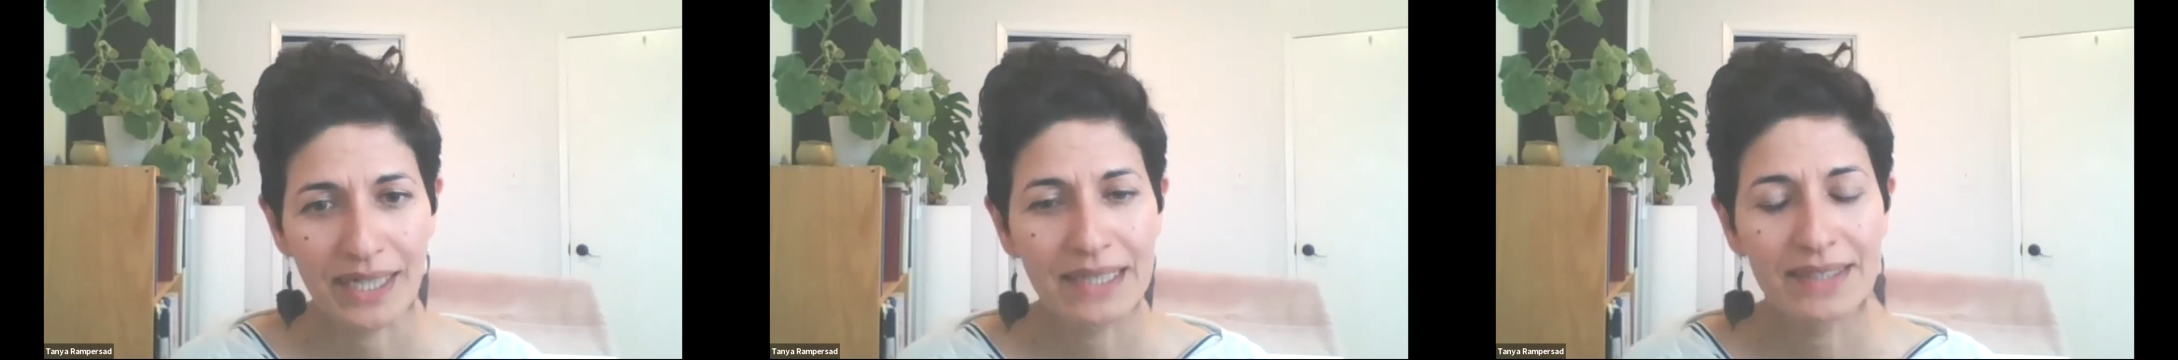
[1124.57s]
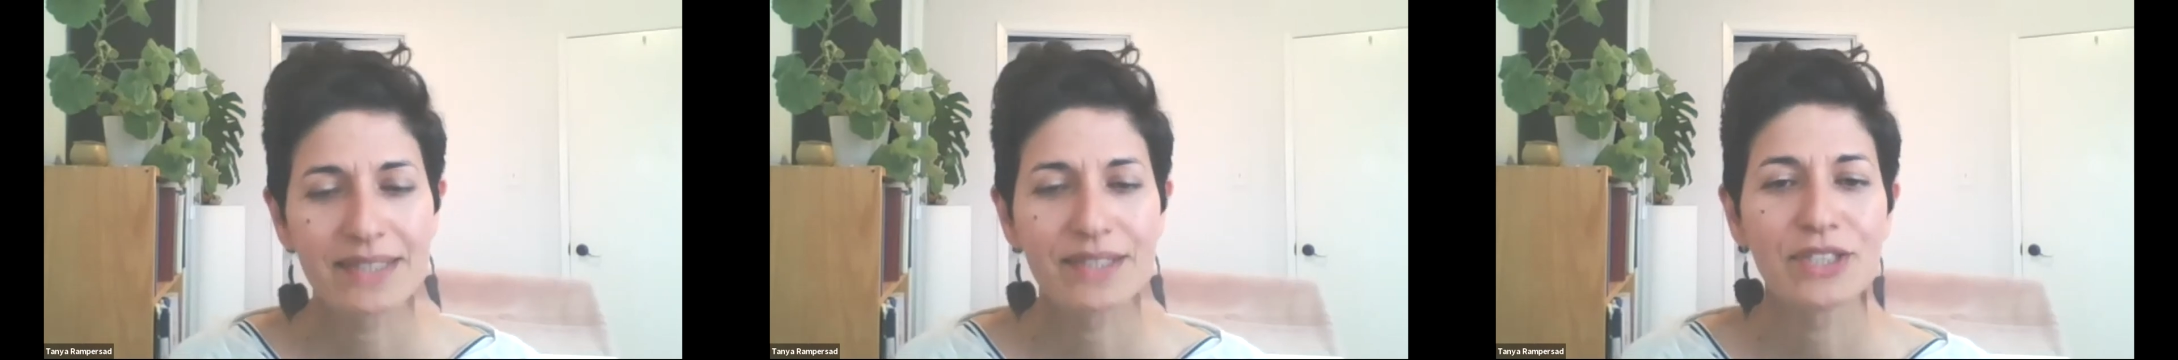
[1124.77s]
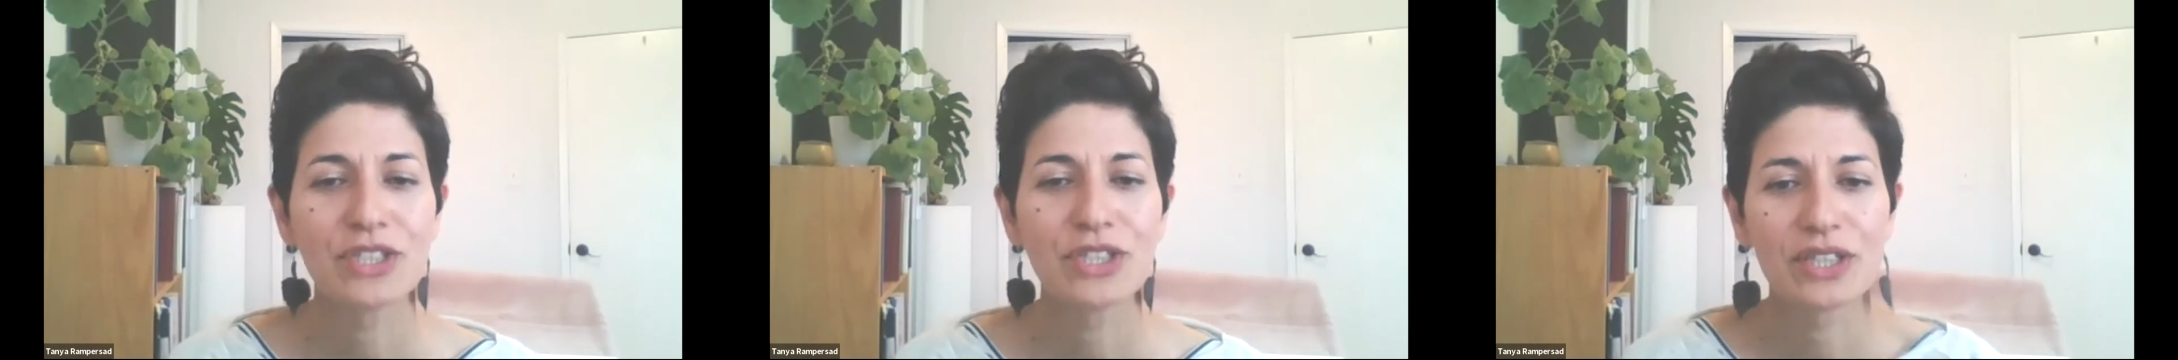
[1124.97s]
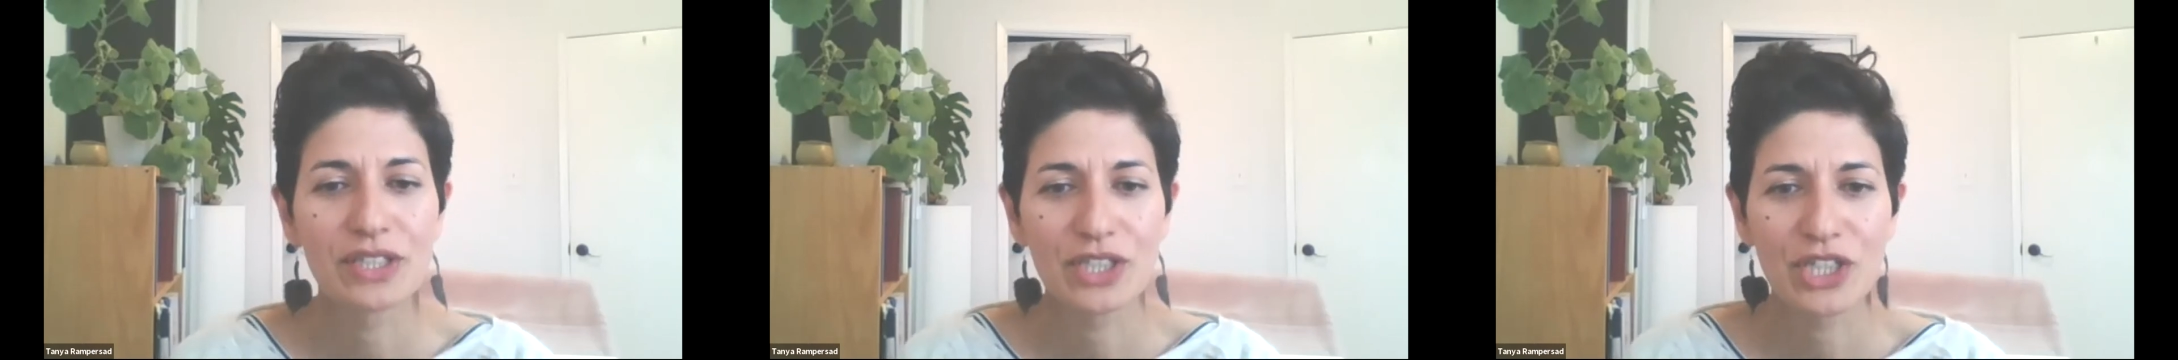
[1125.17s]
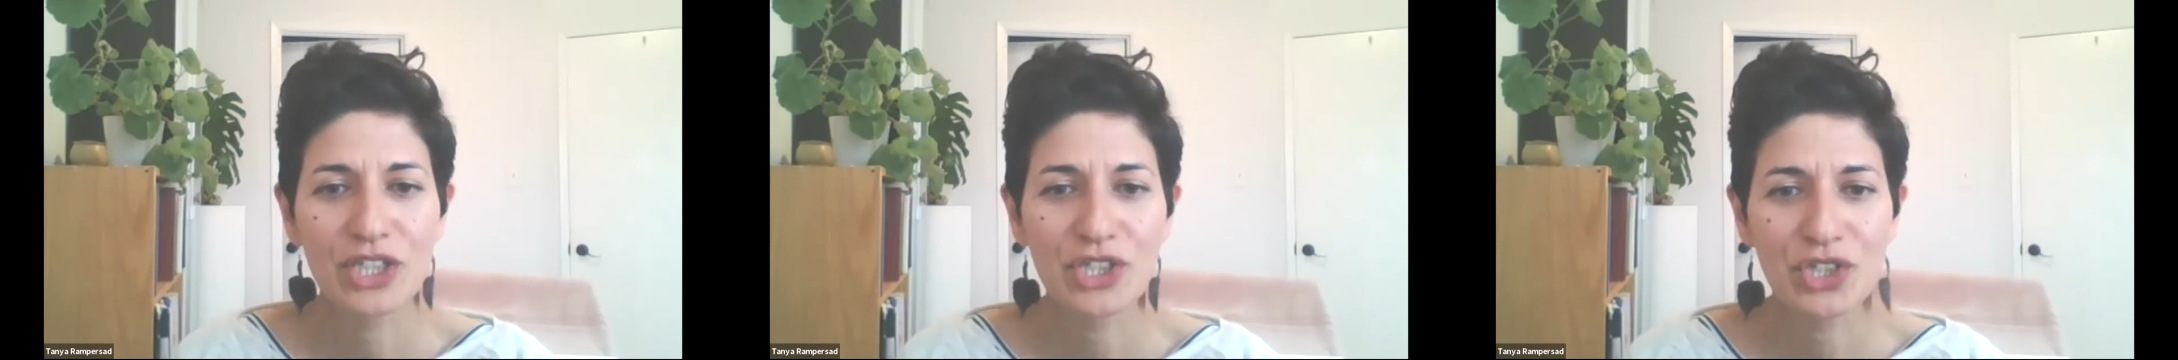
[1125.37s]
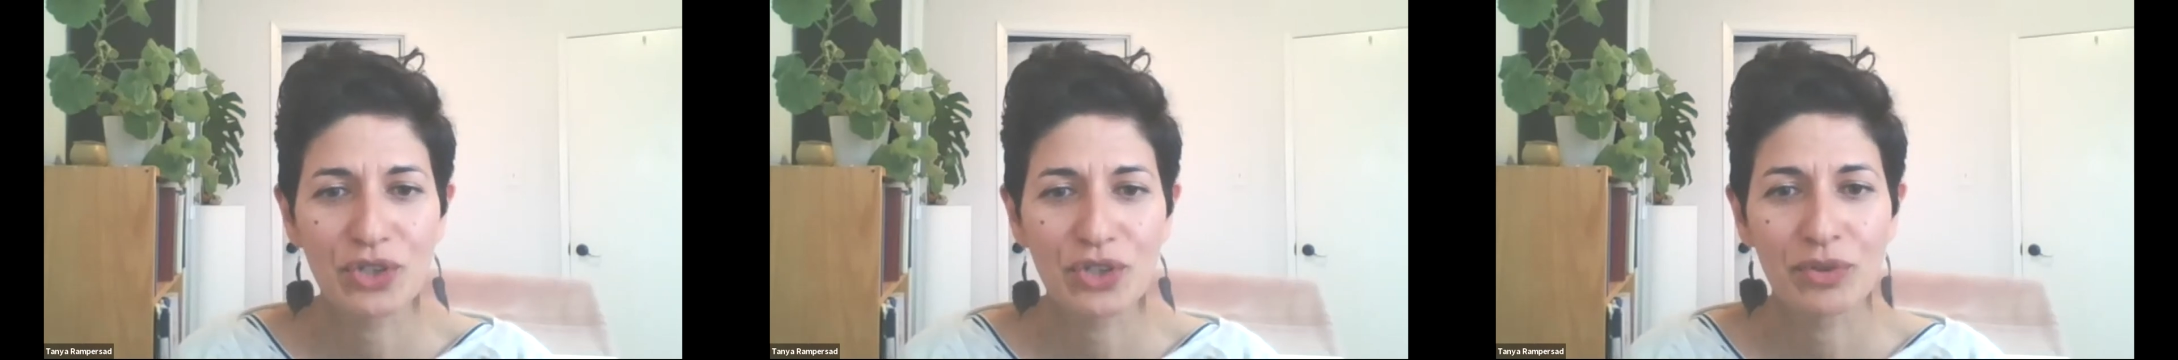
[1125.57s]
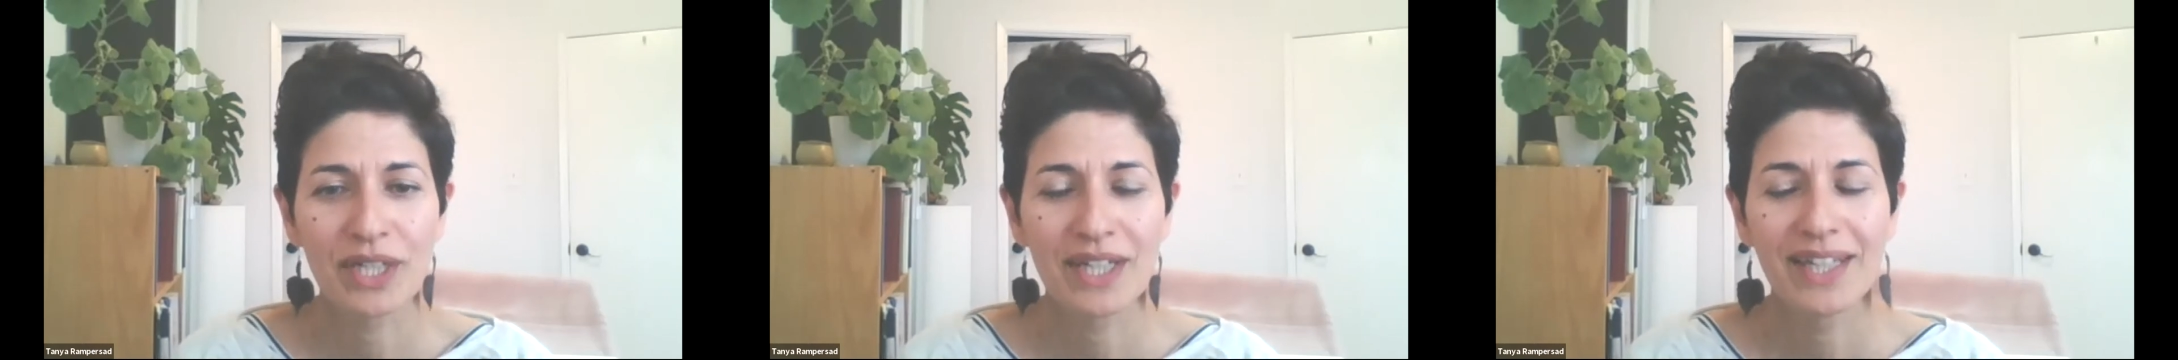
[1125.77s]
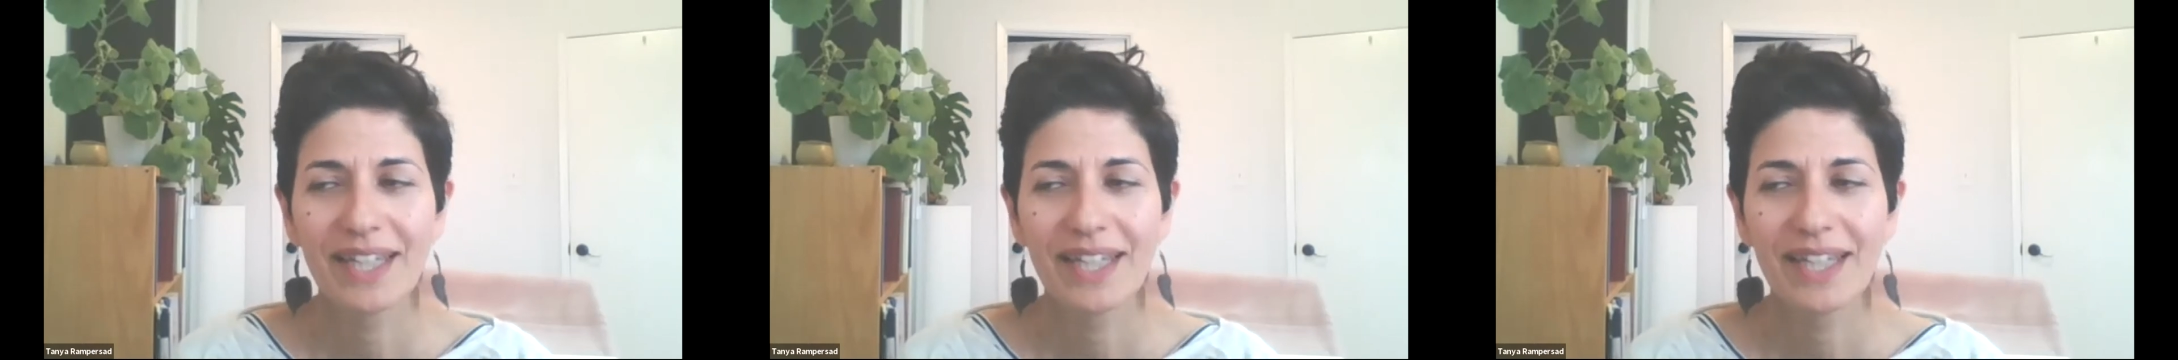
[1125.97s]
I listen to the tissue,